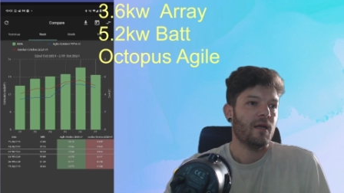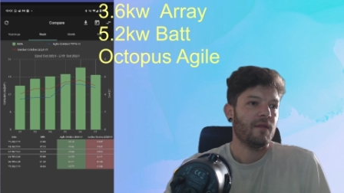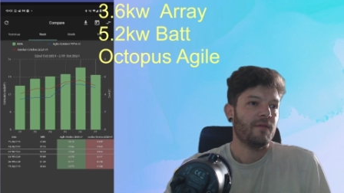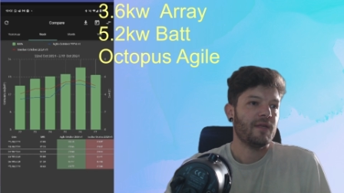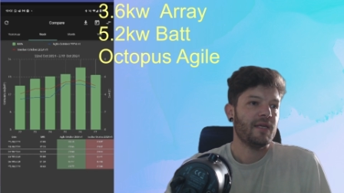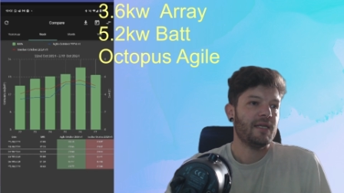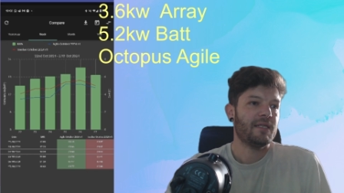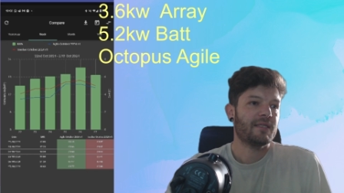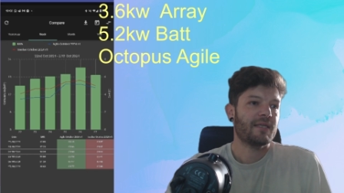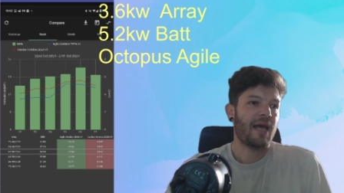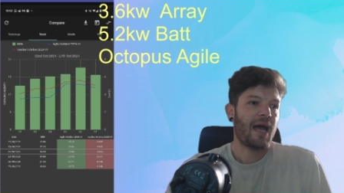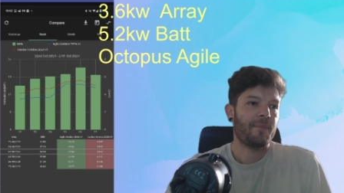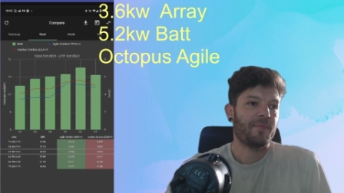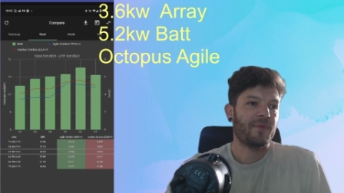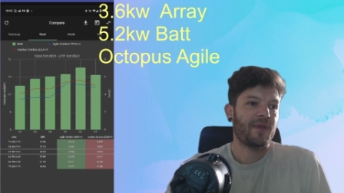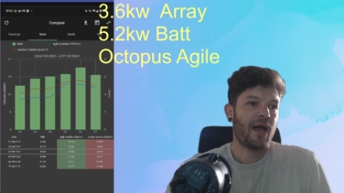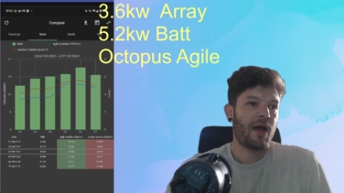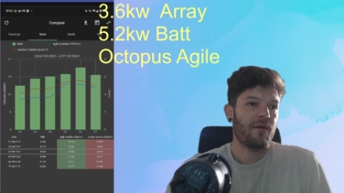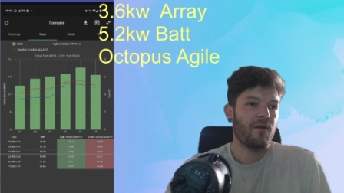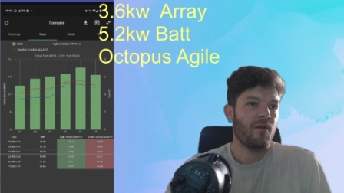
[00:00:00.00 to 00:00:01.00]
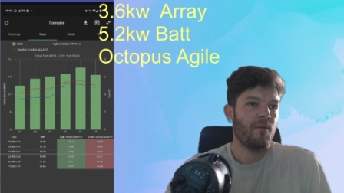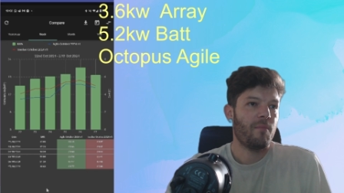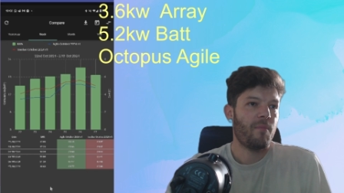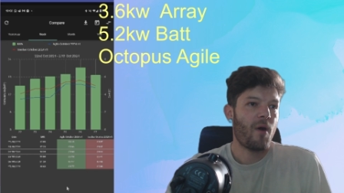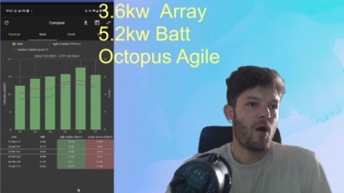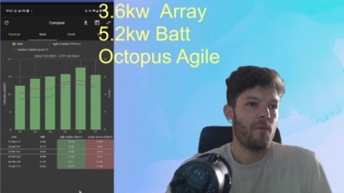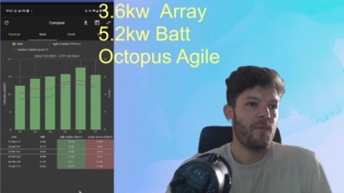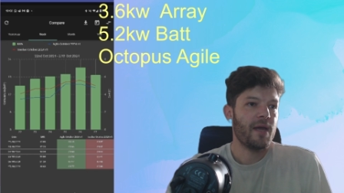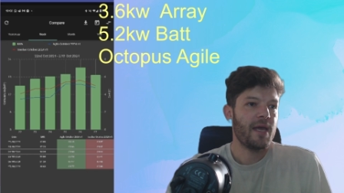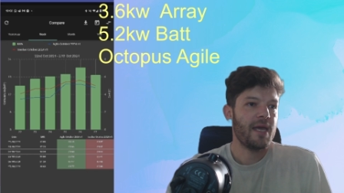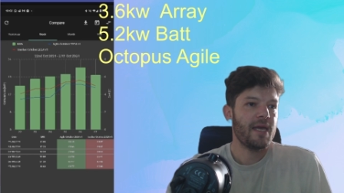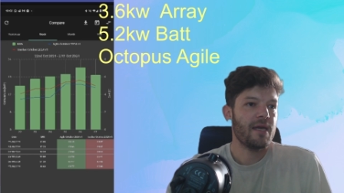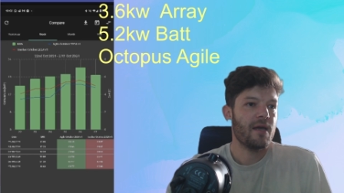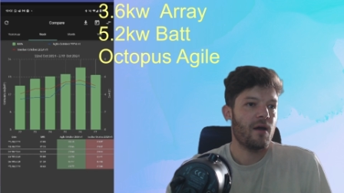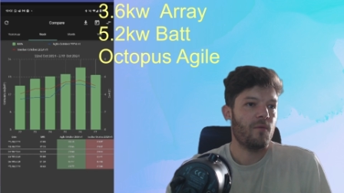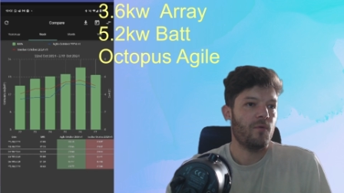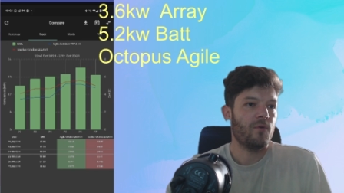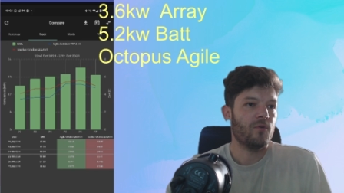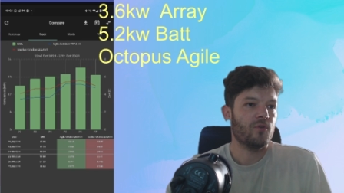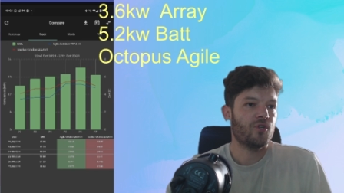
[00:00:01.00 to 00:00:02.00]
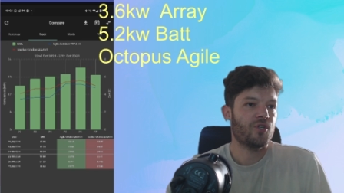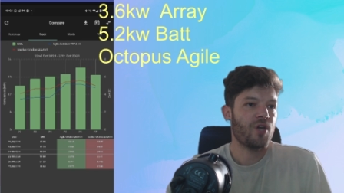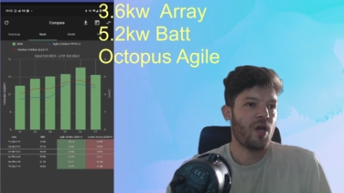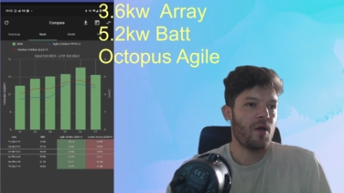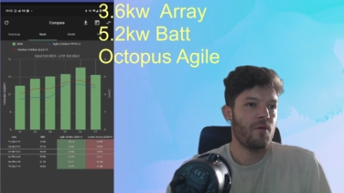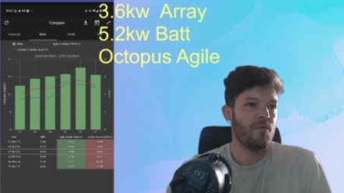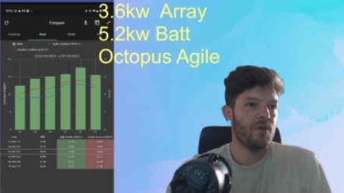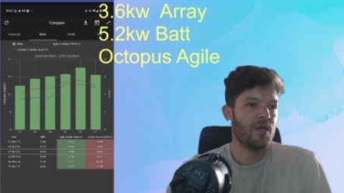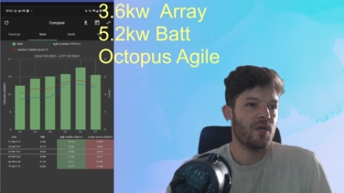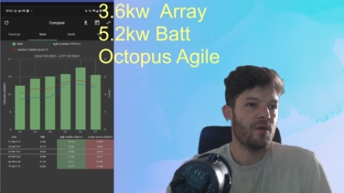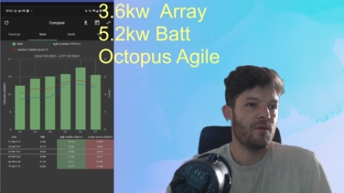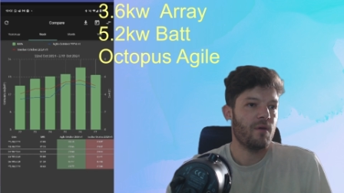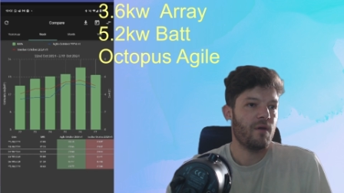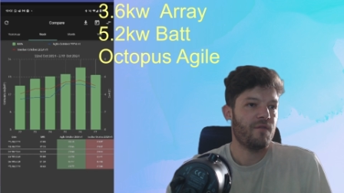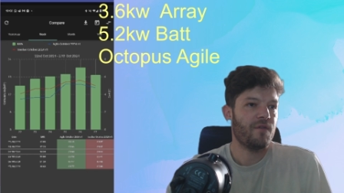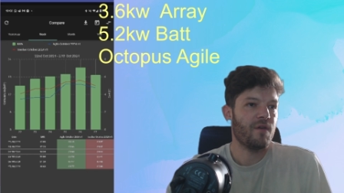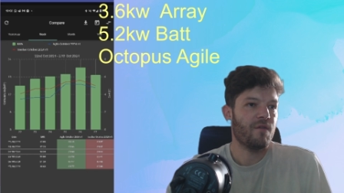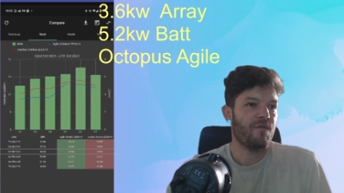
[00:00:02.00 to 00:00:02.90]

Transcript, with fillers: The tab down at the bottom here will show you, if you